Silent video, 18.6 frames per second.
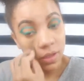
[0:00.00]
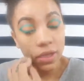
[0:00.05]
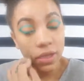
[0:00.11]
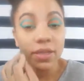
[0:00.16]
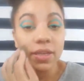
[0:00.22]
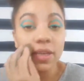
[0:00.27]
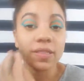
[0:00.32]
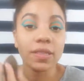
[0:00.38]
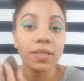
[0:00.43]

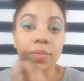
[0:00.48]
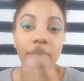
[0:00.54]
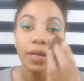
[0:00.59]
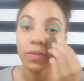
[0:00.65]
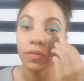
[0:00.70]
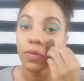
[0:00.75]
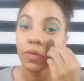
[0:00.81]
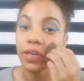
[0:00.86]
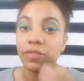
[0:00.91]
And yes, I
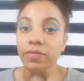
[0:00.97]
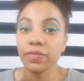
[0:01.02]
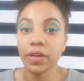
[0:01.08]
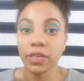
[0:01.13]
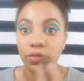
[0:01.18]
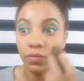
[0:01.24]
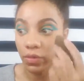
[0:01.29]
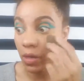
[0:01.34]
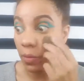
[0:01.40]
make the weird
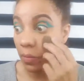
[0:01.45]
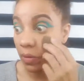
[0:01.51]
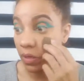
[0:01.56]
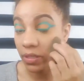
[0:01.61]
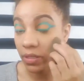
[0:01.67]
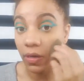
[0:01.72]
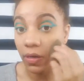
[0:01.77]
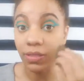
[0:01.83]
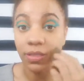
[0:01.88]
face when I
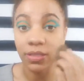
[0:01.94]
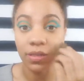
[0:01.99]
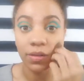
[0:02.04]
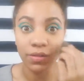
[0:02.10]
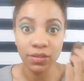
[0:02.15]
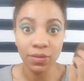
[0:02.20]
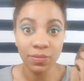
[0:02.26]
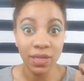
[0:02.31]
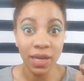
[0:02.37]
blend out
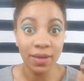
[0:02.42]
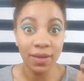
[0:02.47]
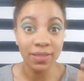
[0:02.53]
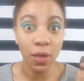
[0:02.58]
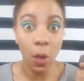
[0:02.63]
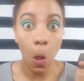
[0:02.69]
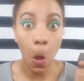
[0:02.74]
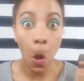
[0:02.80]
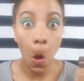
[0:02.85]
concealer
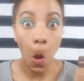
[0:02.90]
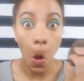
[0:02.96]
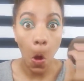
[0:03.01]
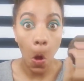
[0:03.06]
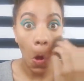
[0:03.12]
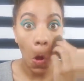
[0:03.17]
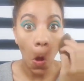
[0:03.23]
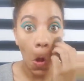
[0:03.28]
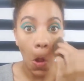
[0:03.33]
sometimes.
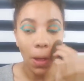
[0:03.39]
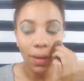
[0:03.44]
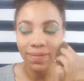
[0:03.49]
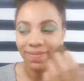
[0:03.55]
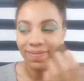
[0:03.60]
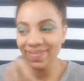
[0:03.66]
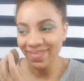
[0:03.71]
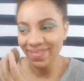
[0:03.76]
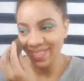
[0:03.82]

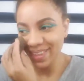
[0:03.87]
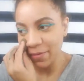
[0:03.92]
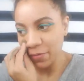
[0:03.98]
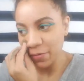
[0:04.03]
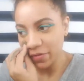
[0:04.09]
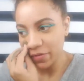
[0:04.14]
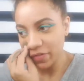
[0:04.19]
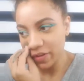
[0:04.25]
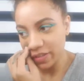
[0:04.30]

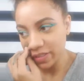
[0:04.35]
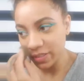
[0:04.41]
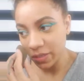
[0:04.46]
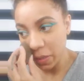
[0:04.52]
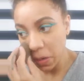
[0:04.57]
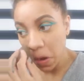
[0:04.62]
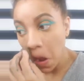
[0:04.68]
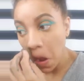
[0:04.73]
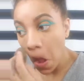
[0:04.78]
That weird face
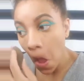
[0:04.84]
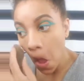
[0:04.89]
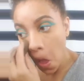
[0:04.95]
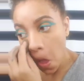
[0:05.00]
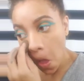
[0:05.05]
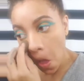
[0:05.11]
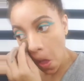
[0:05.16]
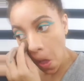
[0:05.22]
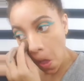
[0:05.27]
there.
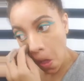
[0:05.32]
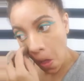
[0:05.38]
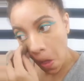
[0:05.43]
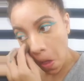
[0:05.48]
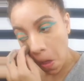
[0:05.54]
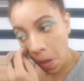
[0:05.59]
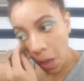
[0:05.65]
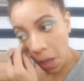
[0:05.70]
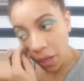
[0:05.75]

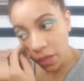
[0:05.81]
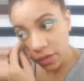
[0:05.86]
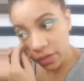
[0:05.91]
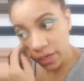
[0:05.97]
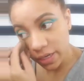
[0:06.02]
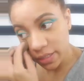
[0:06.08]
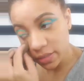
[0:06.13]
My under